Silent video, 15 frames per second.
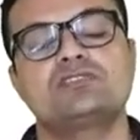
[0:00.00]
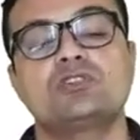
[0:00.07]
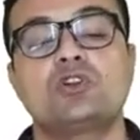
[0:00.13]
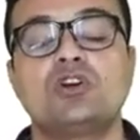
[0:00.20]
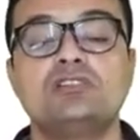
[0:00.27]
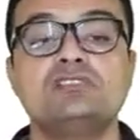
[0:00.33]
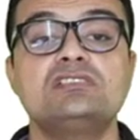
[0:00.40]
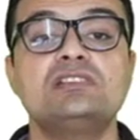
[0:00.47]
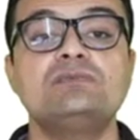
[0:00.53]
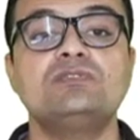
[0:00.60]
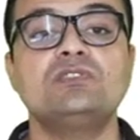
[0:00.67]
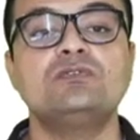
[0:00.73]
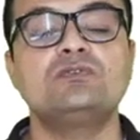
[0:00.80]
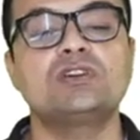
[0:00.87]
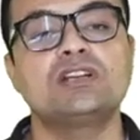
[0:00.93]
The
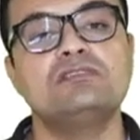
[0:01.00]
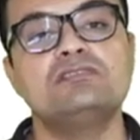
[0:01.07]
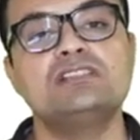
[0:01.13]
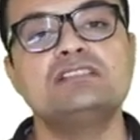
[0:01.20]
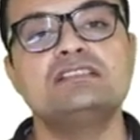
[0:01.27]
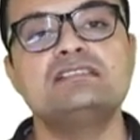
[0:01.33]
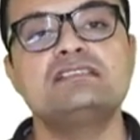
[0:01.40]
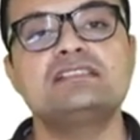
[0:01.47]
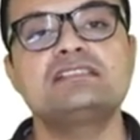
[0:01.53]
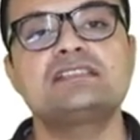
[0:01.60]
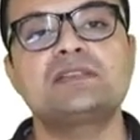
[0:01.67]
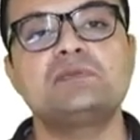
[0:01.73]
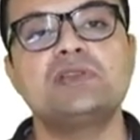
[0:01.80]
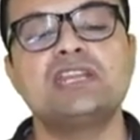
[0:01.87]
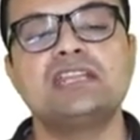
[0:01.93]
concept of convergence is
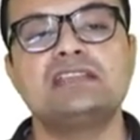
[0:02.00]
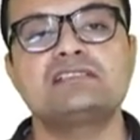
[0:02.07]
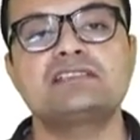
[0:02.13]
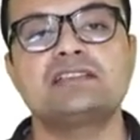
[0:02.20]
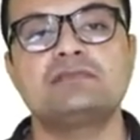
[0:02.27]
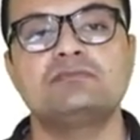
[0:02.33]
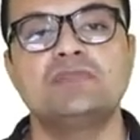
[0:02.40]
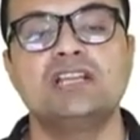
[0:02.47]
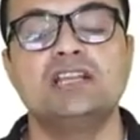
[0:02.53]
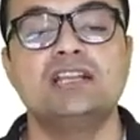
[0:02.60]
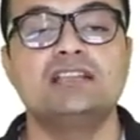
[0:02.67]
remaining same,